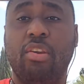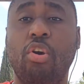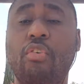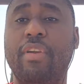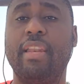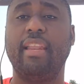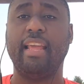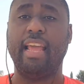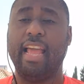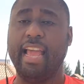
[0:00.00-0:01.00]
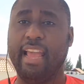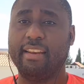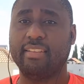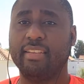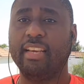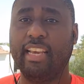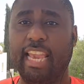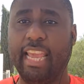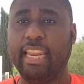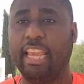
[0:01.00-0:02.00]
COVID and
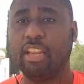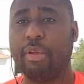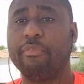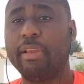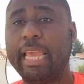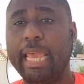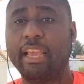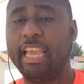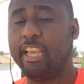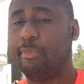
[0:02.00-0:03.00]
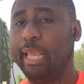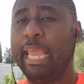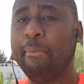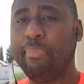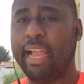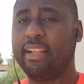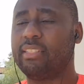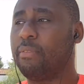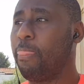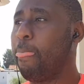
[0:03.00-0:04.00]
the economic economic
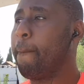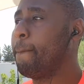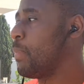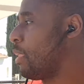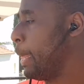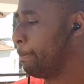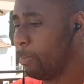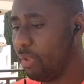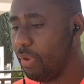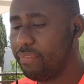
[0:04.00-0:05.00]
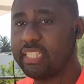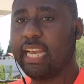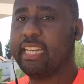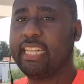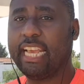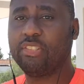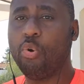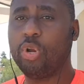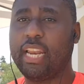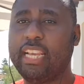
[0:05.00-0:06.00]
impact, we've decided as an
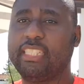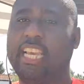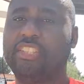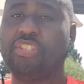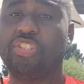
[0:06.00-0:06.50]
organization